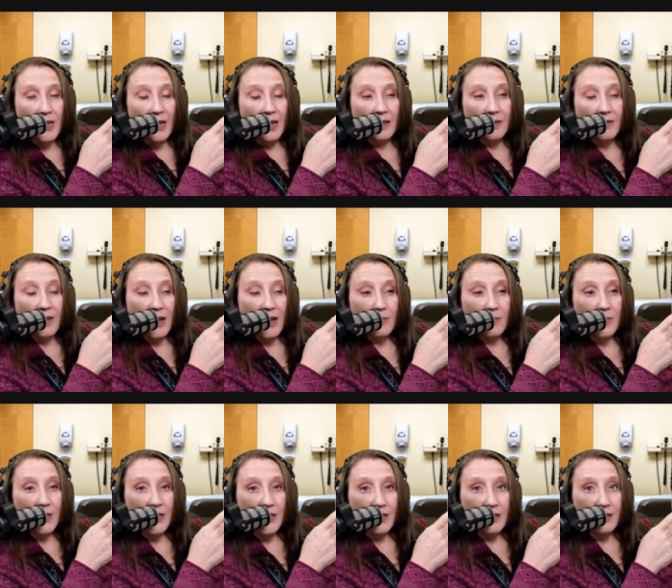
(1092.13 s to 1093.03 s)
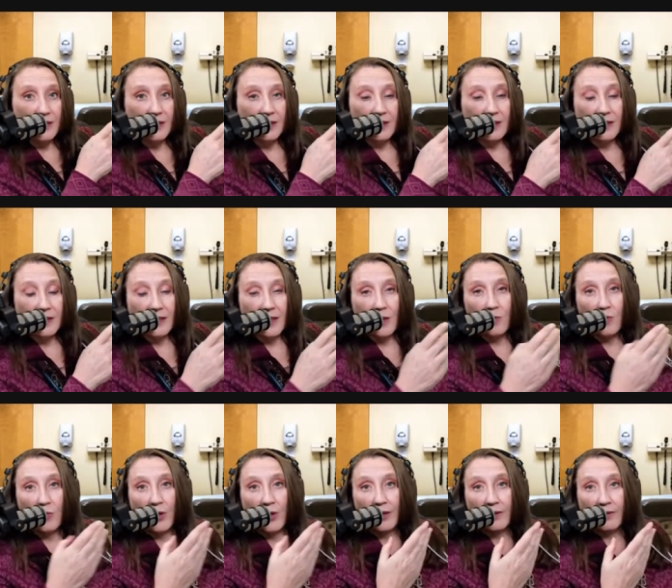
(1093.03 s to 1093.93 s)
That means
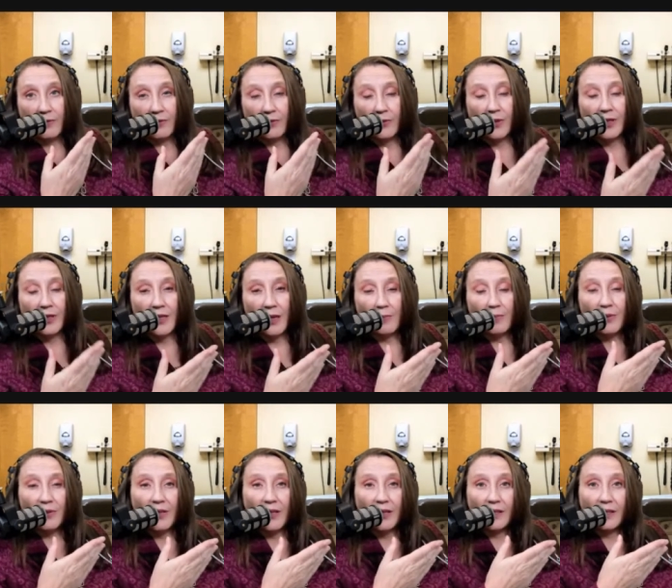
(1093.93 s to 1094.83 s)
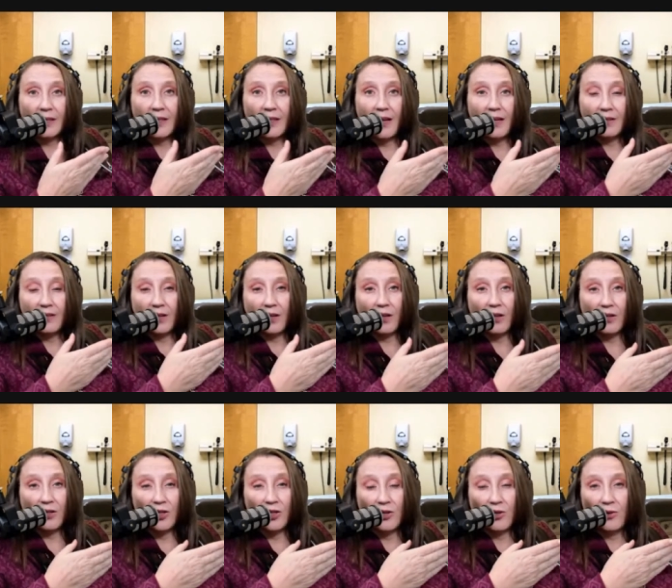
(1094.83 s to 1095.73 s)
someone, for example, let's say they're
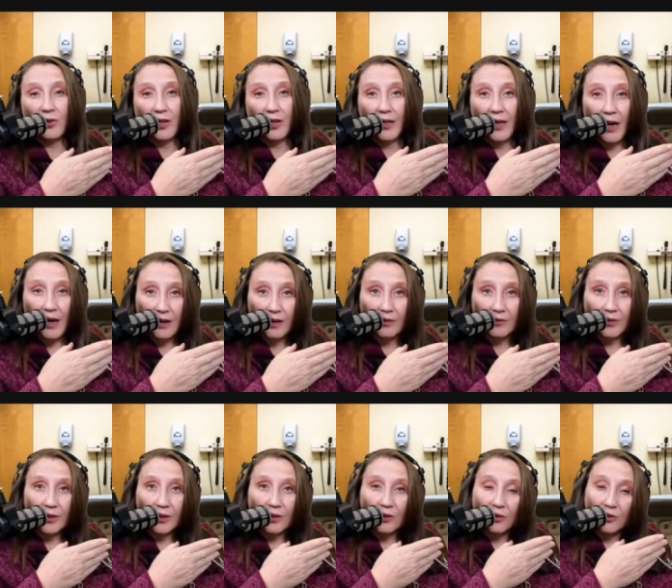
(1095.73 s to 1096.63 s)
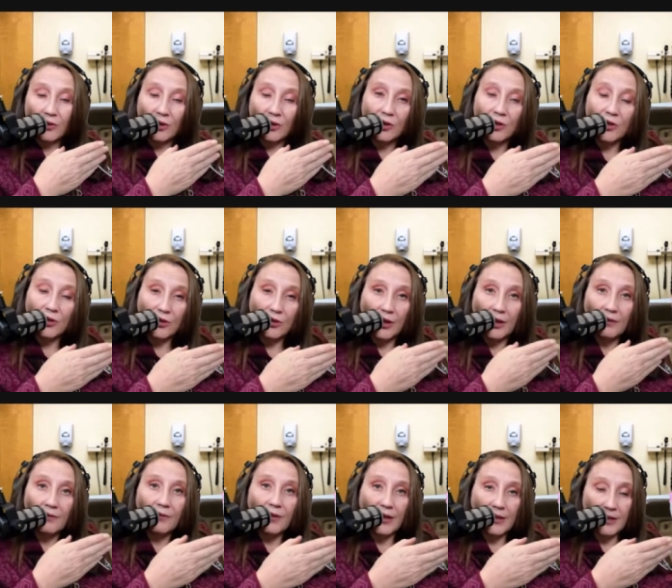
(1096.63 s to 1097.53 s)
shooting heroin or they're shooting
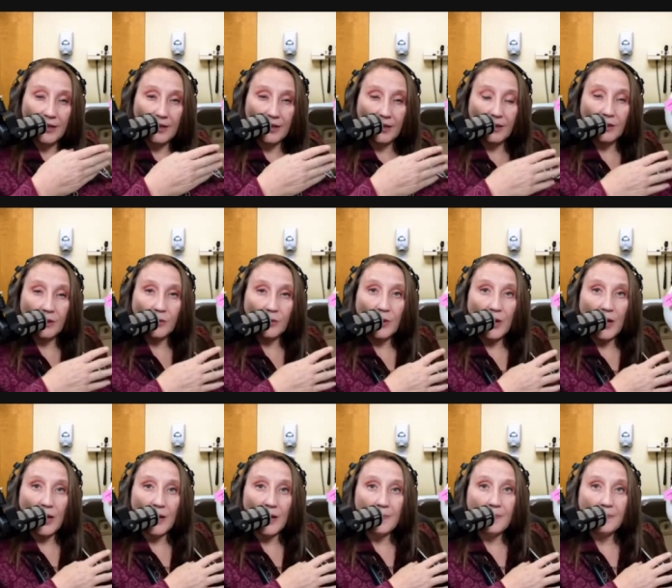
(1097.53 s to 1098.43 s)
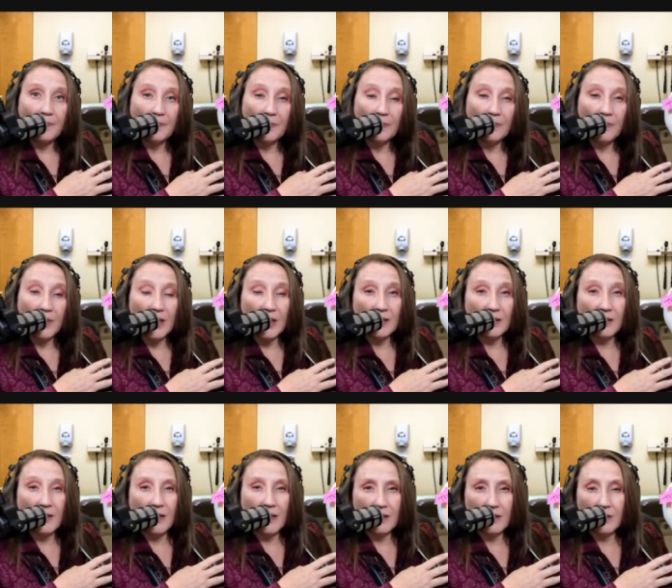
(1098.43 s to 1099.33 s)
fentanyl, okay? Because
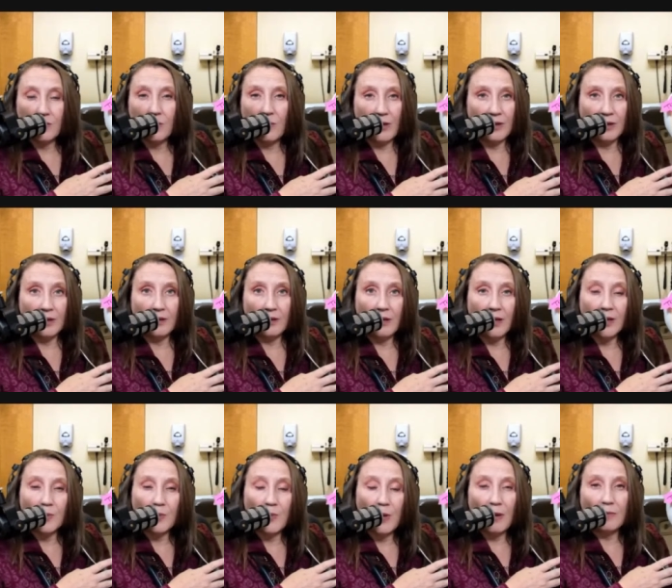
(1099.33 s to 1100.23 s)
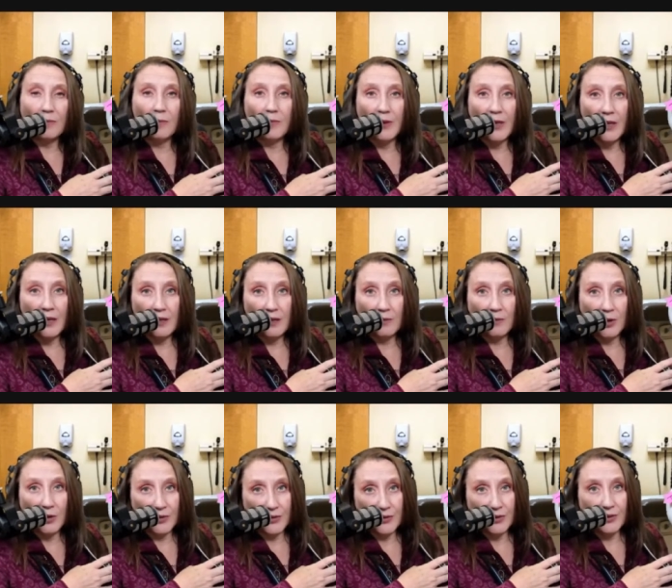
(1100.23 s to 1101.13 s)
that's probably the
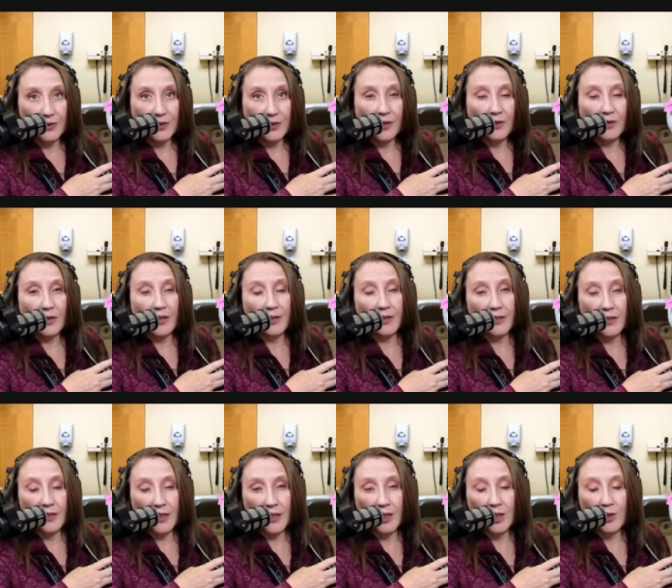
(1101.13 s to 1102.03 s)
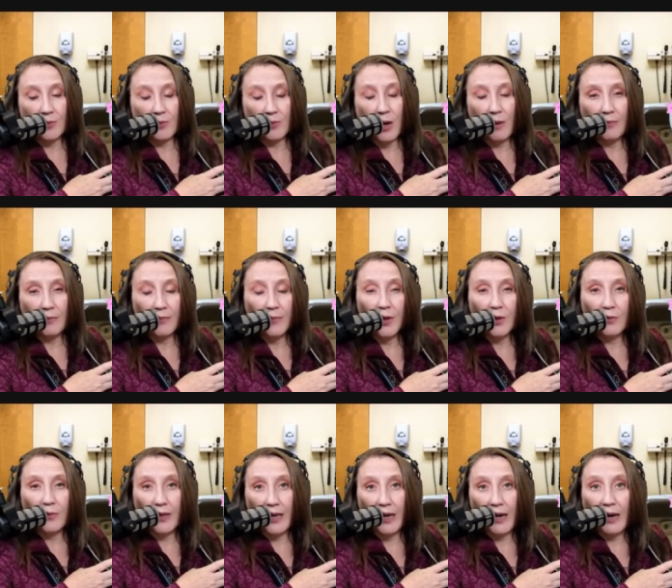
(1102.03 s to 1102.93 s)
most serious addiction problem that
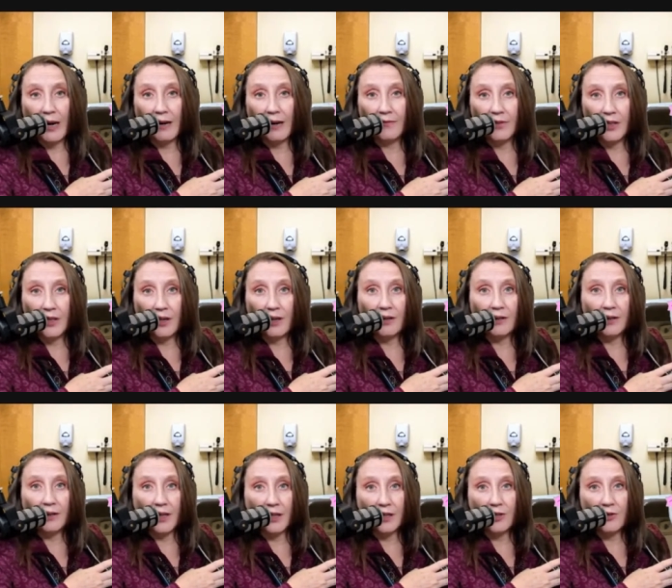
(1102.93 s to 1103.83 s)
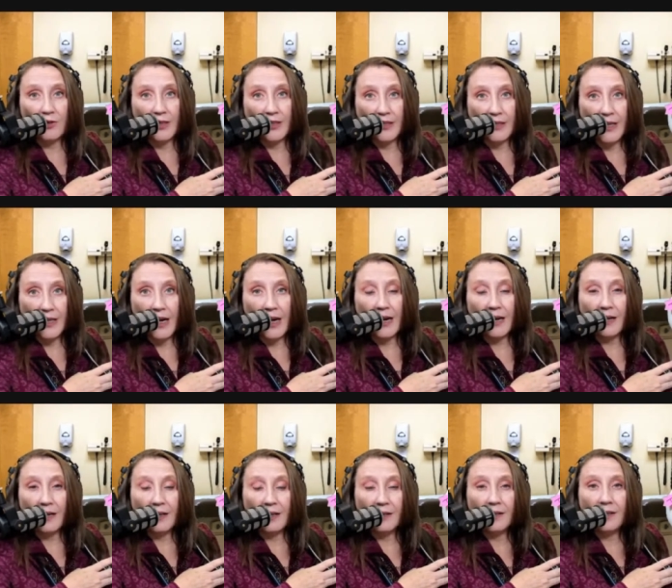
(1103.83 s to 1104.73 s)
we have in our country today
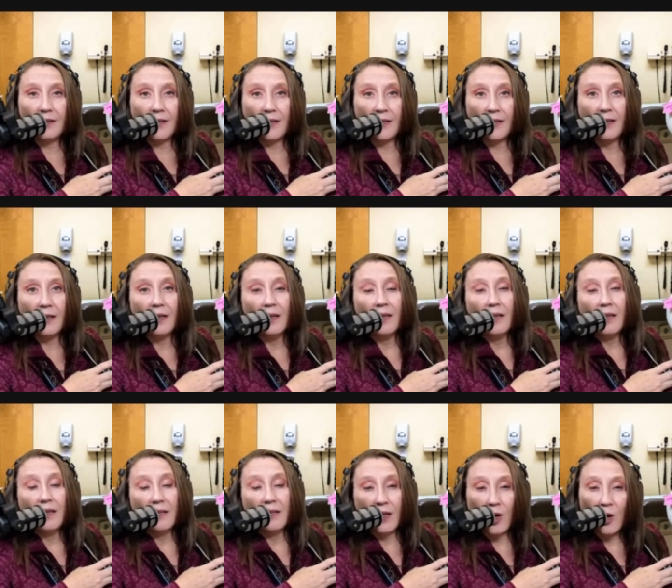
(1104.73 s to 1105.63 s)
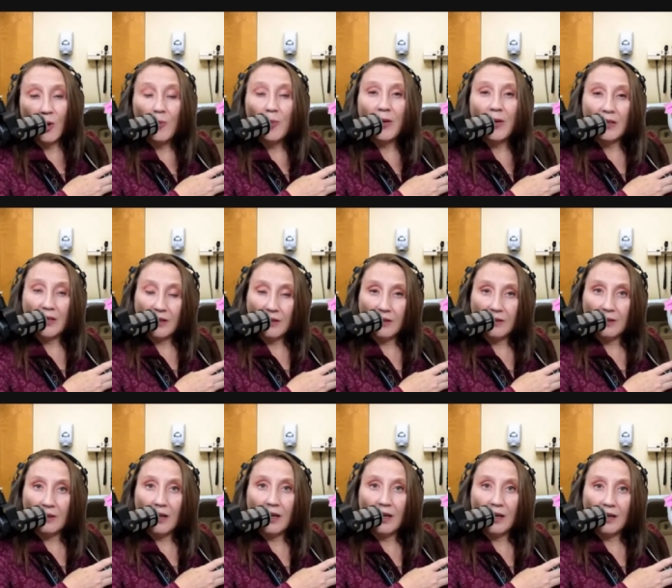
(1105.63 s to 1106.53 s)
is the opiate
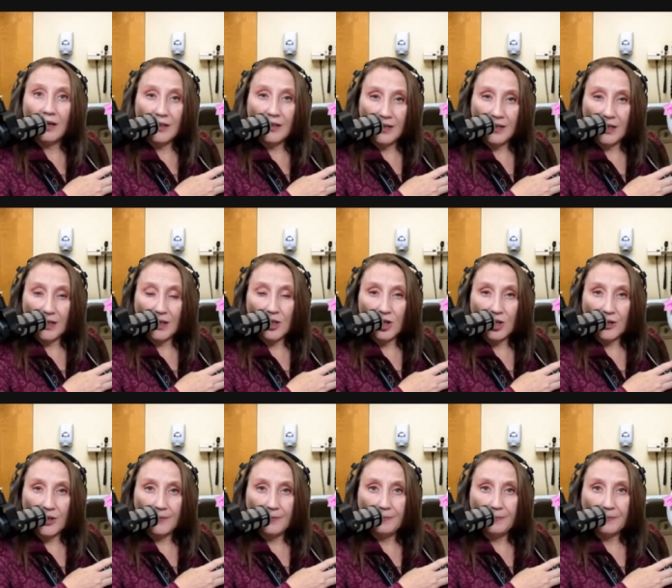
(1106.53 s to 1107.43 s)
addiction.